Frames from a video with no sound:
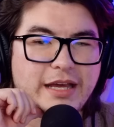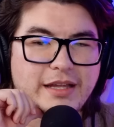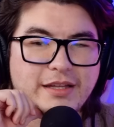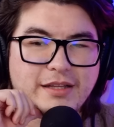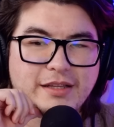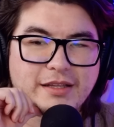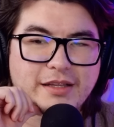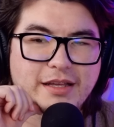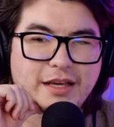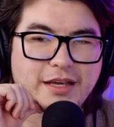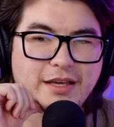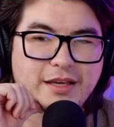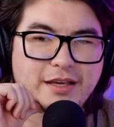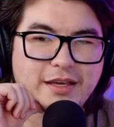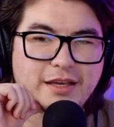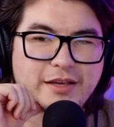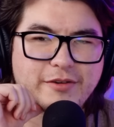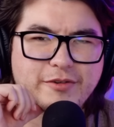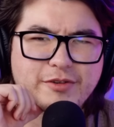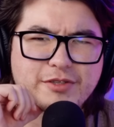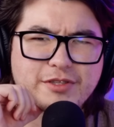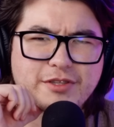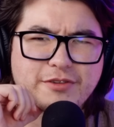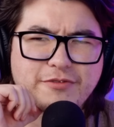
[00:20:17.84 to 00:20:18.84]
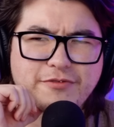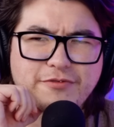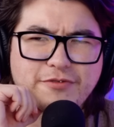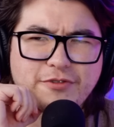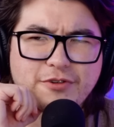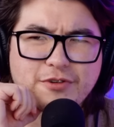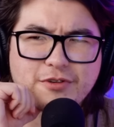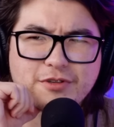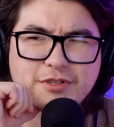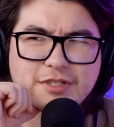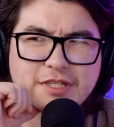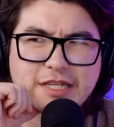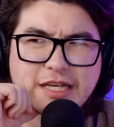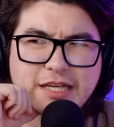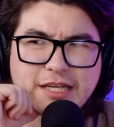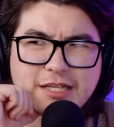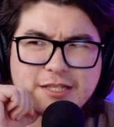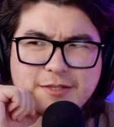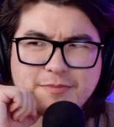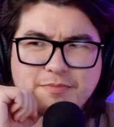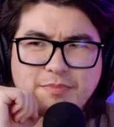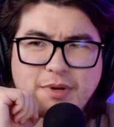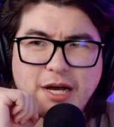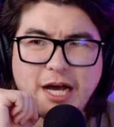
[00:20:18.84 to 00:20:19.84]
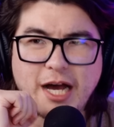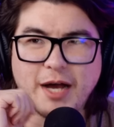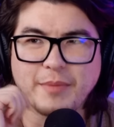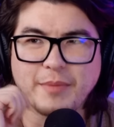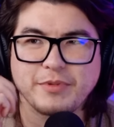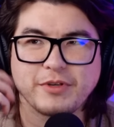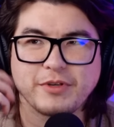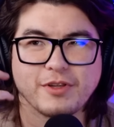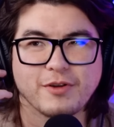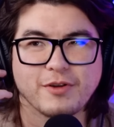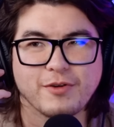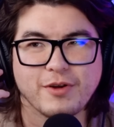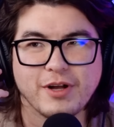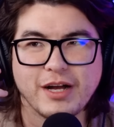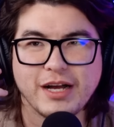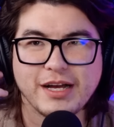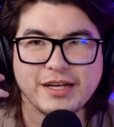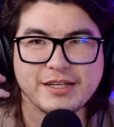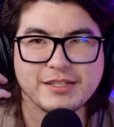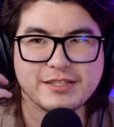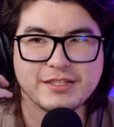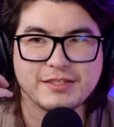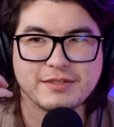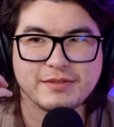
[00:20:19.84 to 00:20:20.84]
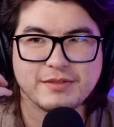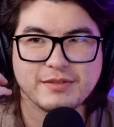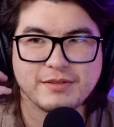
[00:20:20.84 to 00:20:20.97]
And like it was the first, I guess, popularized